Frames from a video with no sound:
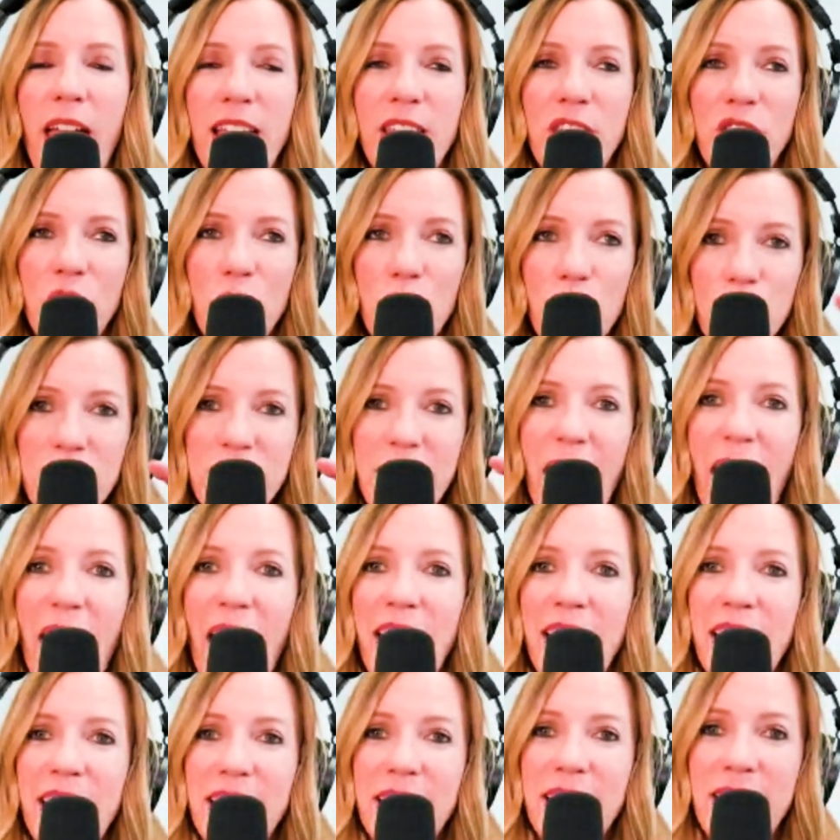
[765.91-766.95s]
and use
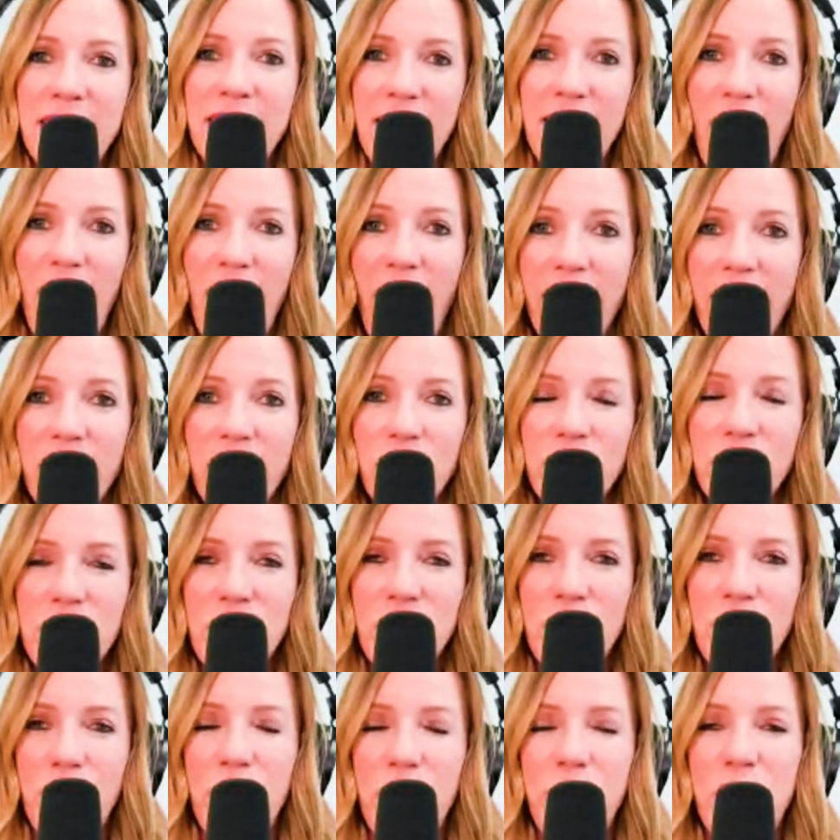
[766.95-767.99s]
that in the title
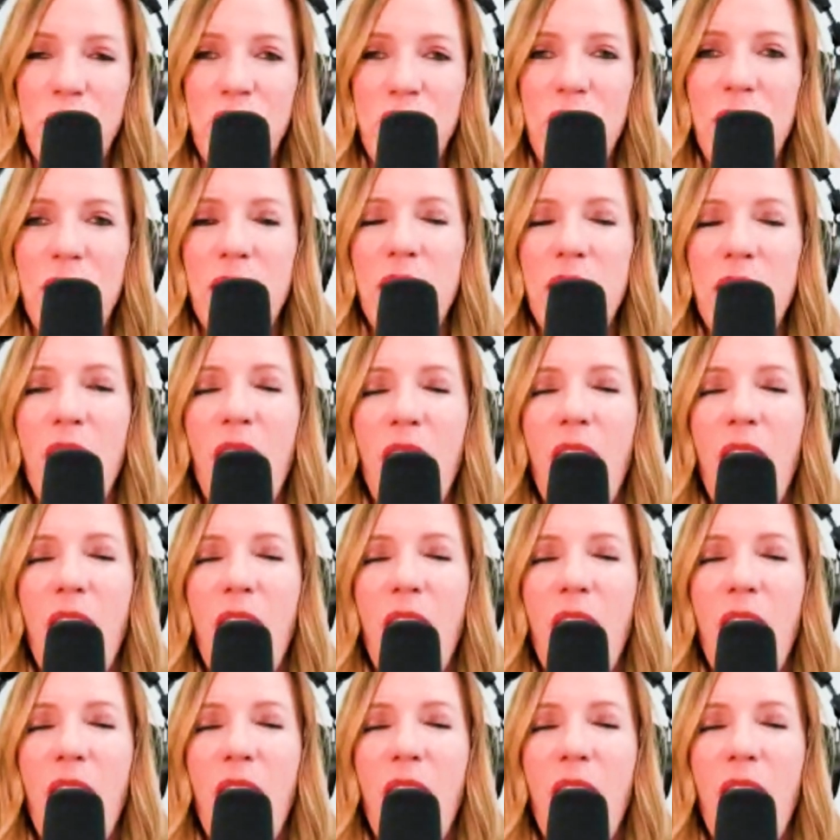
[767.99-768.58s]
description,